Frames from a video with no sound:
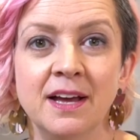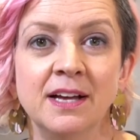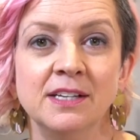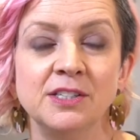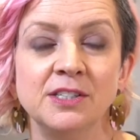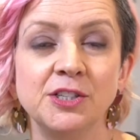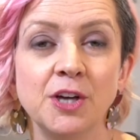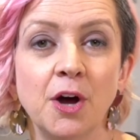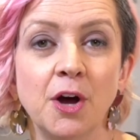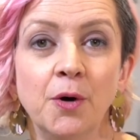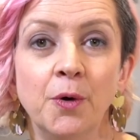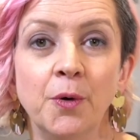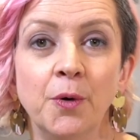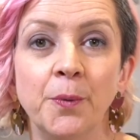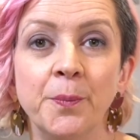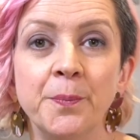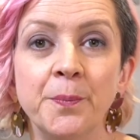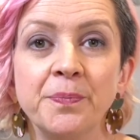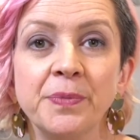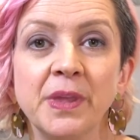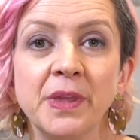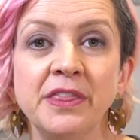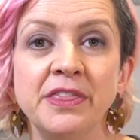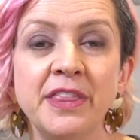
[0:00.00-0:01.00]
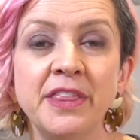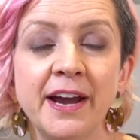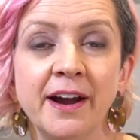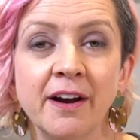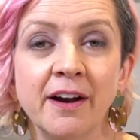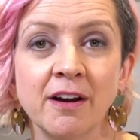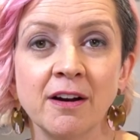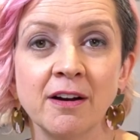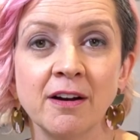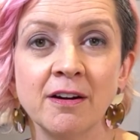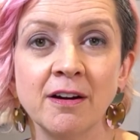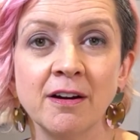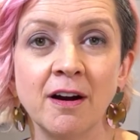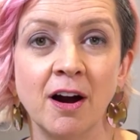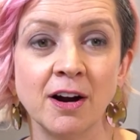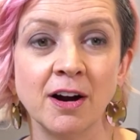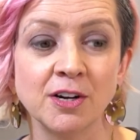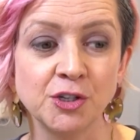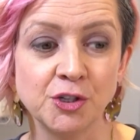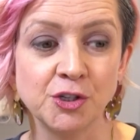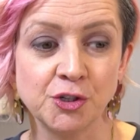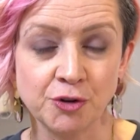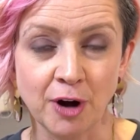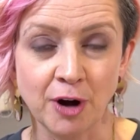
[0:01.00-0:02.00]
So there are
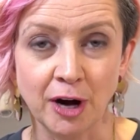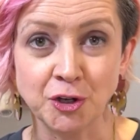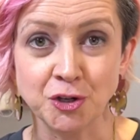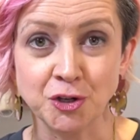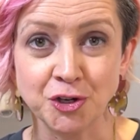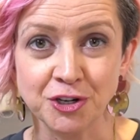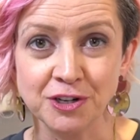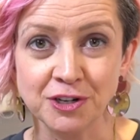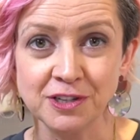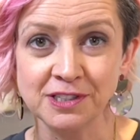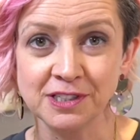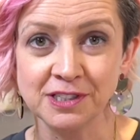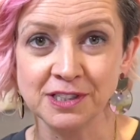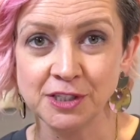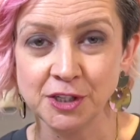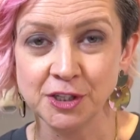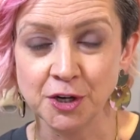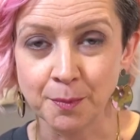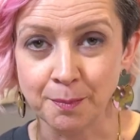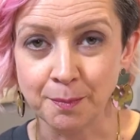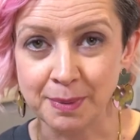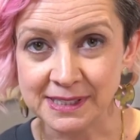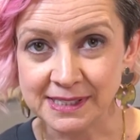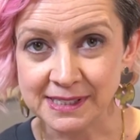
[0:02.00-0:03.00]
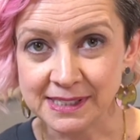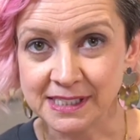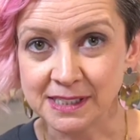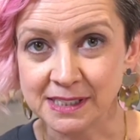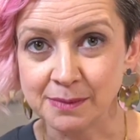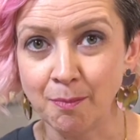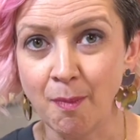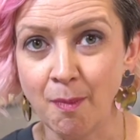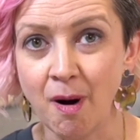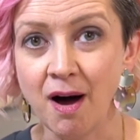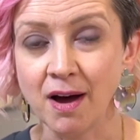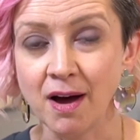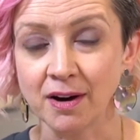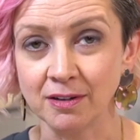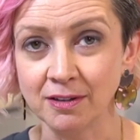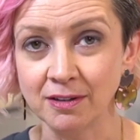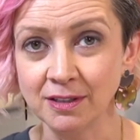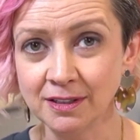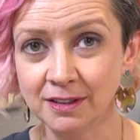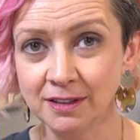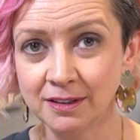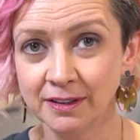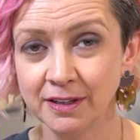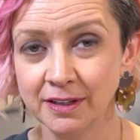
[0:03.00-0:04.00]
structures, your business
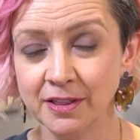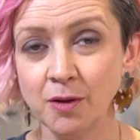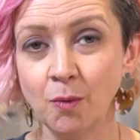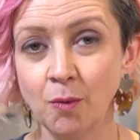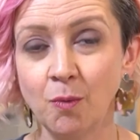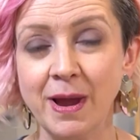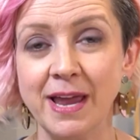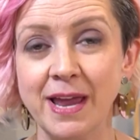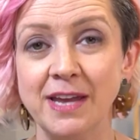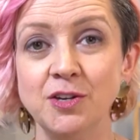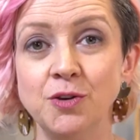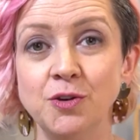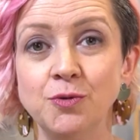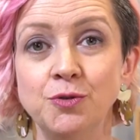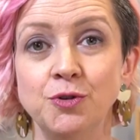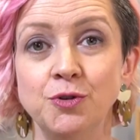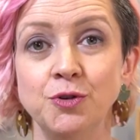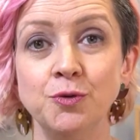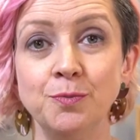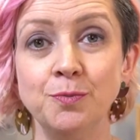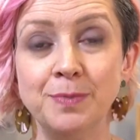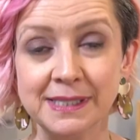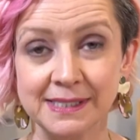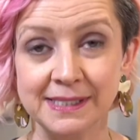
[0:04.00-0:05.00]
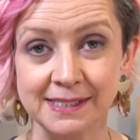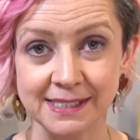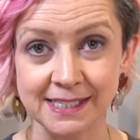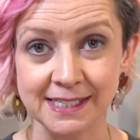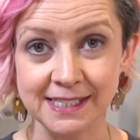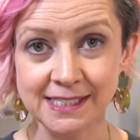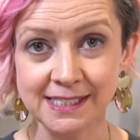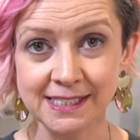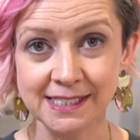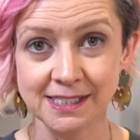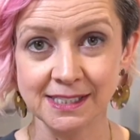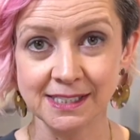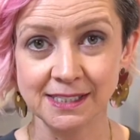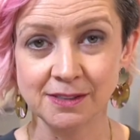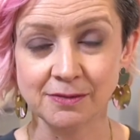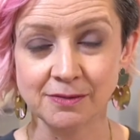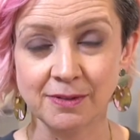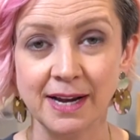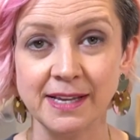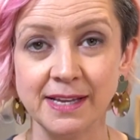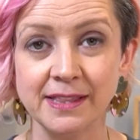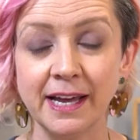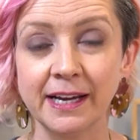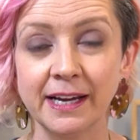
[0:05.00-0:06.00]
model, the way you do business,
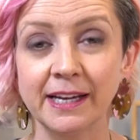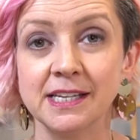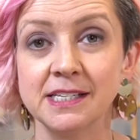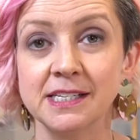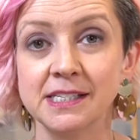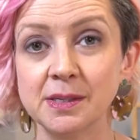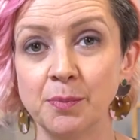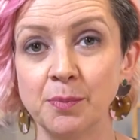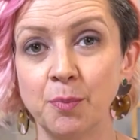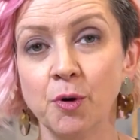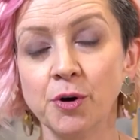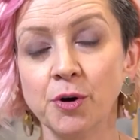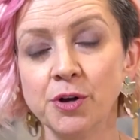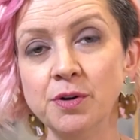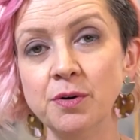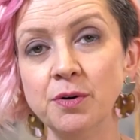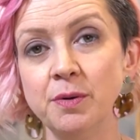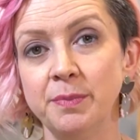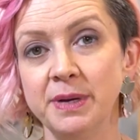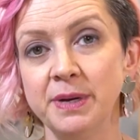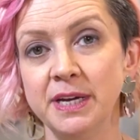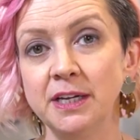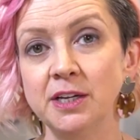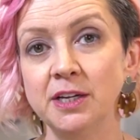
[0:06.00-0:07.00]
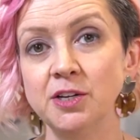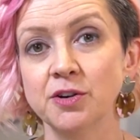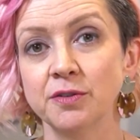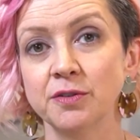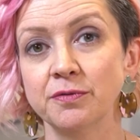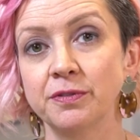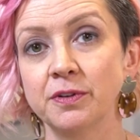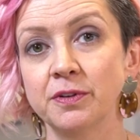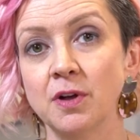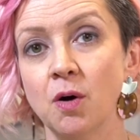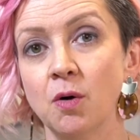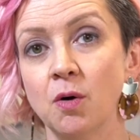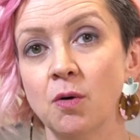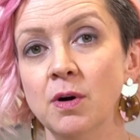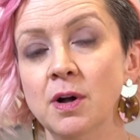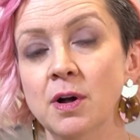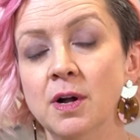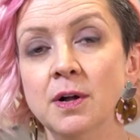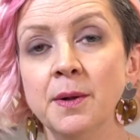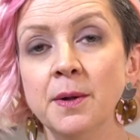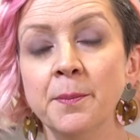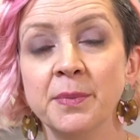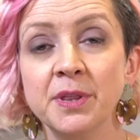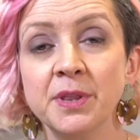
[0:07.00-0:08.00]
right, that can support you in being in your flow.
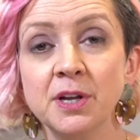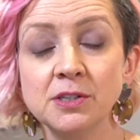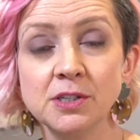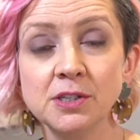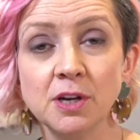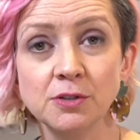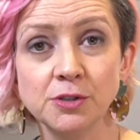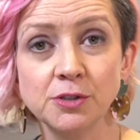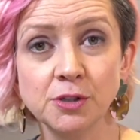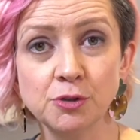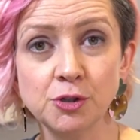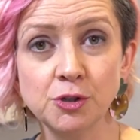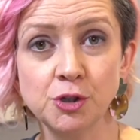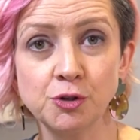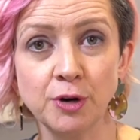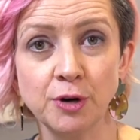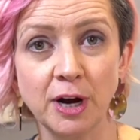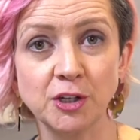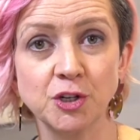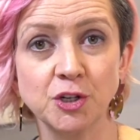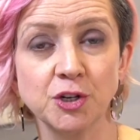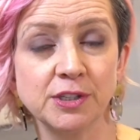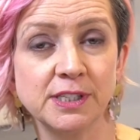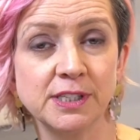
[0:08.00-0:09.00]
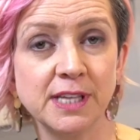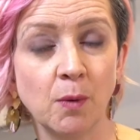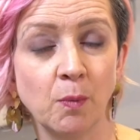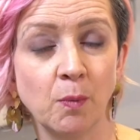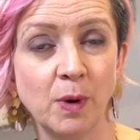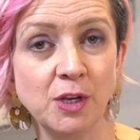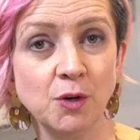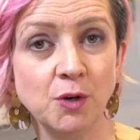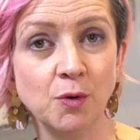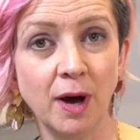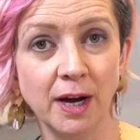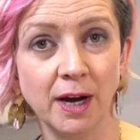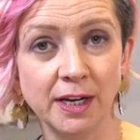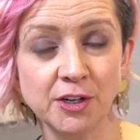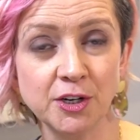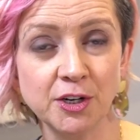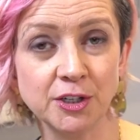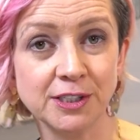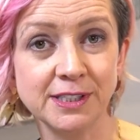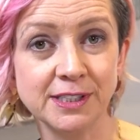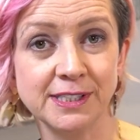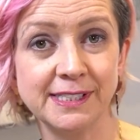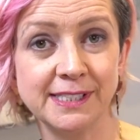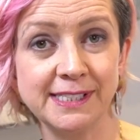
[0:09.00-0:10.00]
But there's also structures that when you
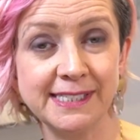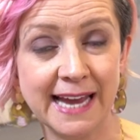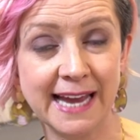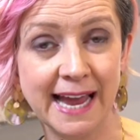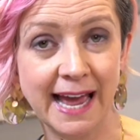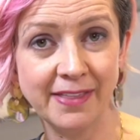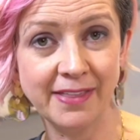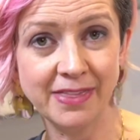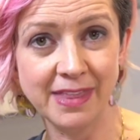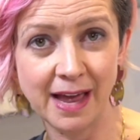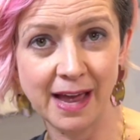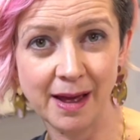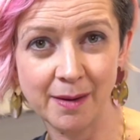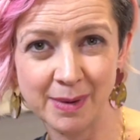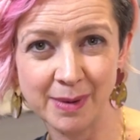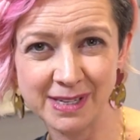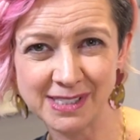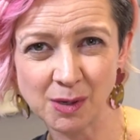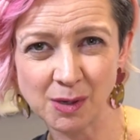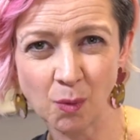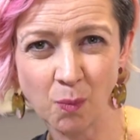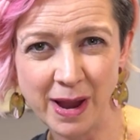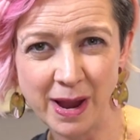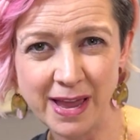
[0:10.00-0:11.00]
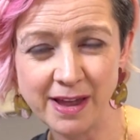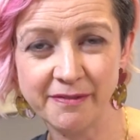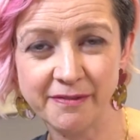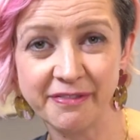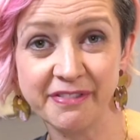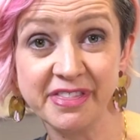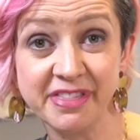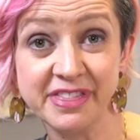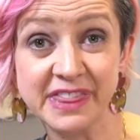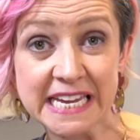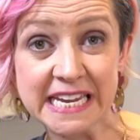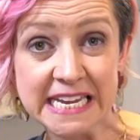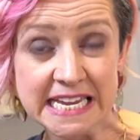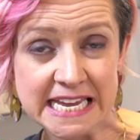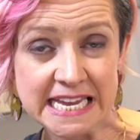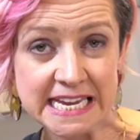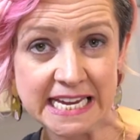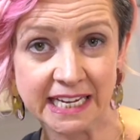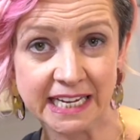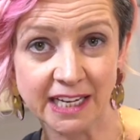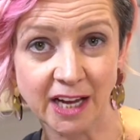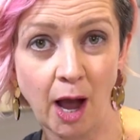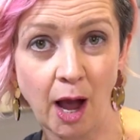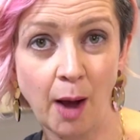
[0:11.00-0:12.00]
understand them, it's a way of
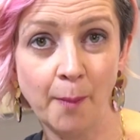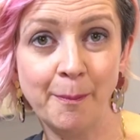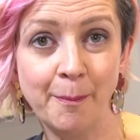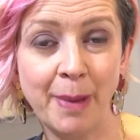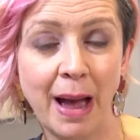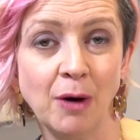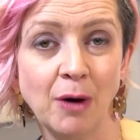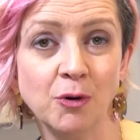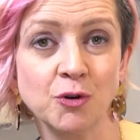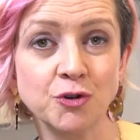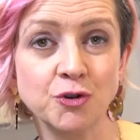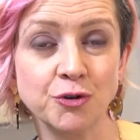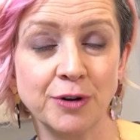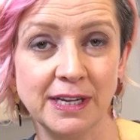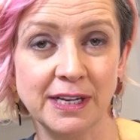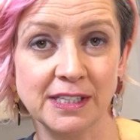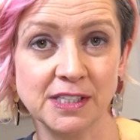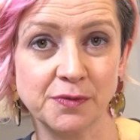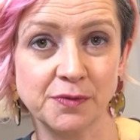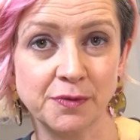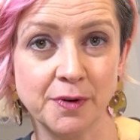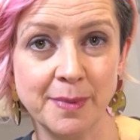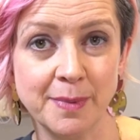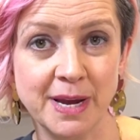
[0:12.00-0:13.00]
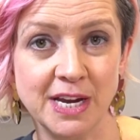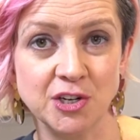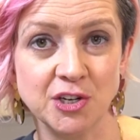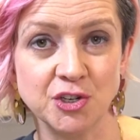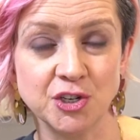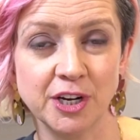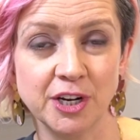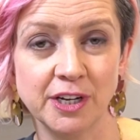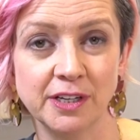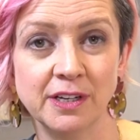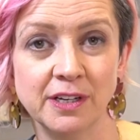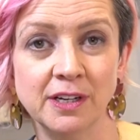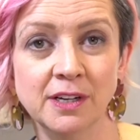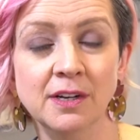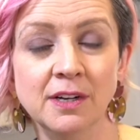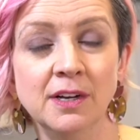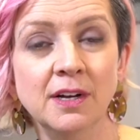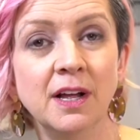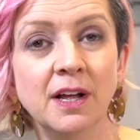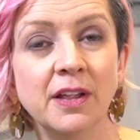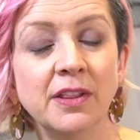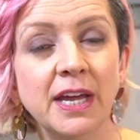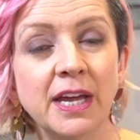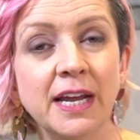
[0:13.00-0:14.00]
thinking about transformation.
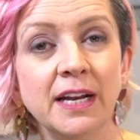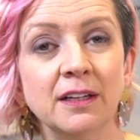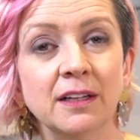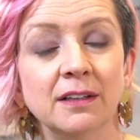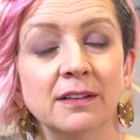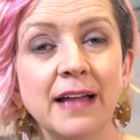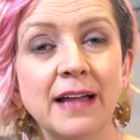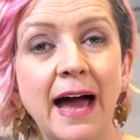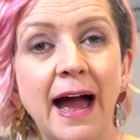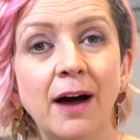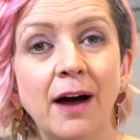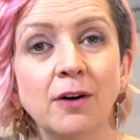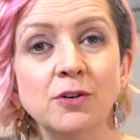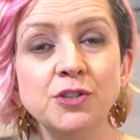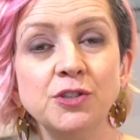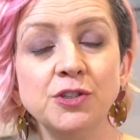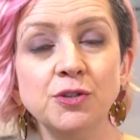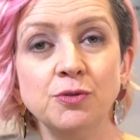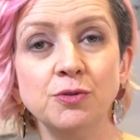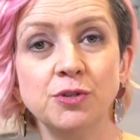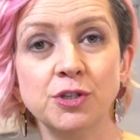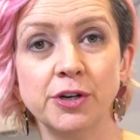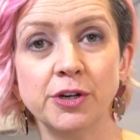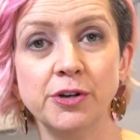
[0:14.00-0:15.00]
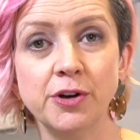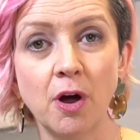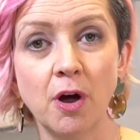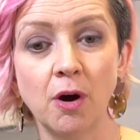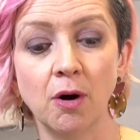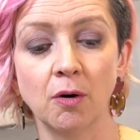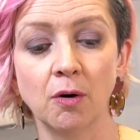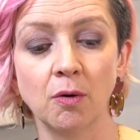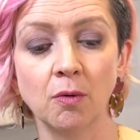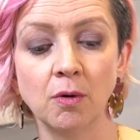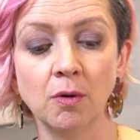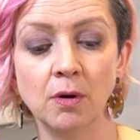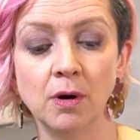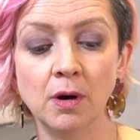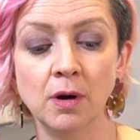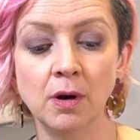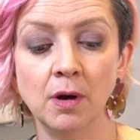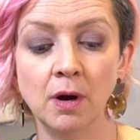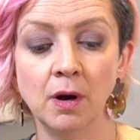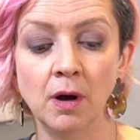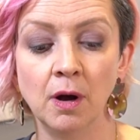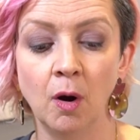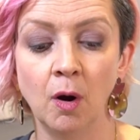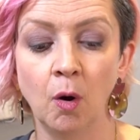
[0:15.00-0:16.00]
It allows you to know
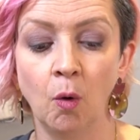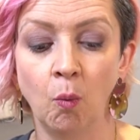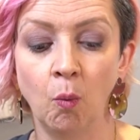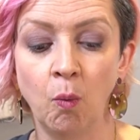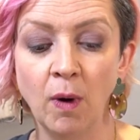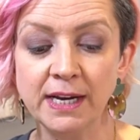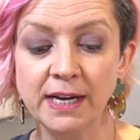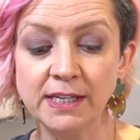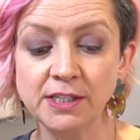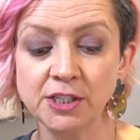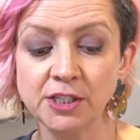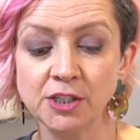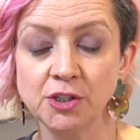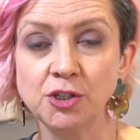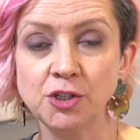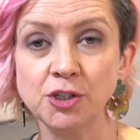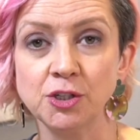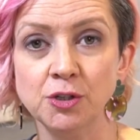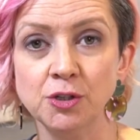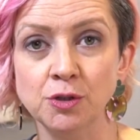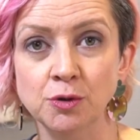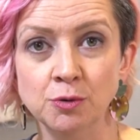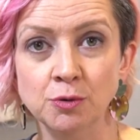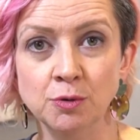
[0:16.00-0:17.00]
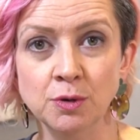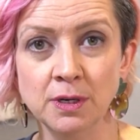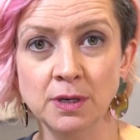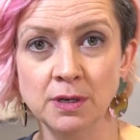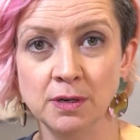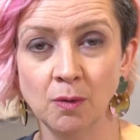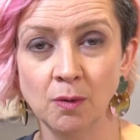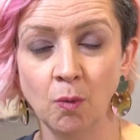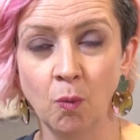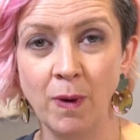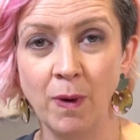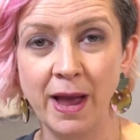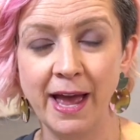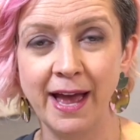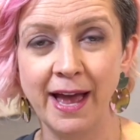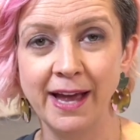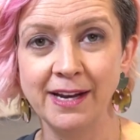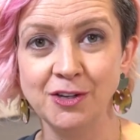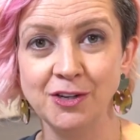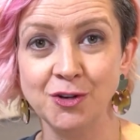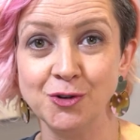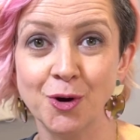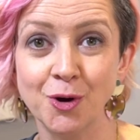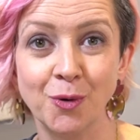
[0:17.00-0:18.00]
what to do
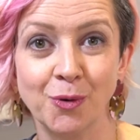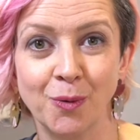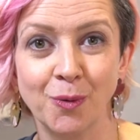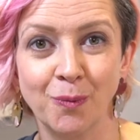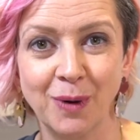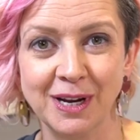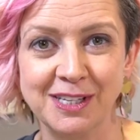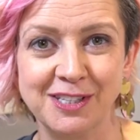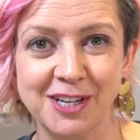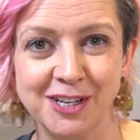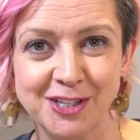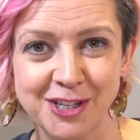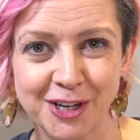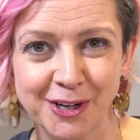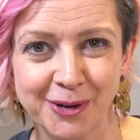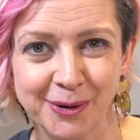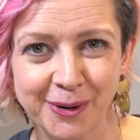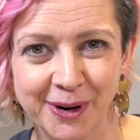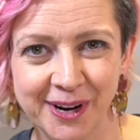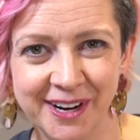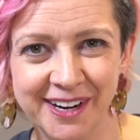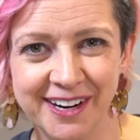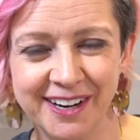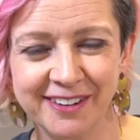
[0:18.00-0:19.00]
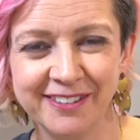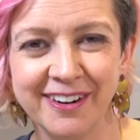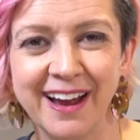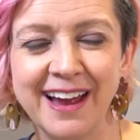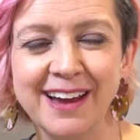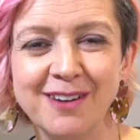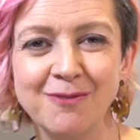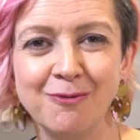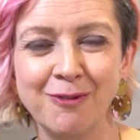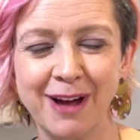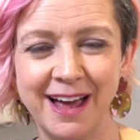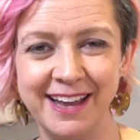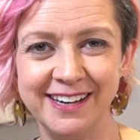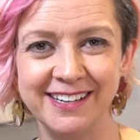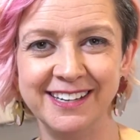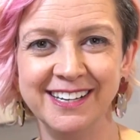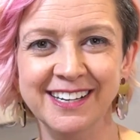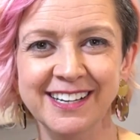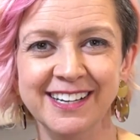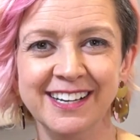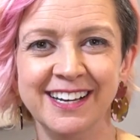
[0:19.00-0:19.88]
when you don't know what to do, right? When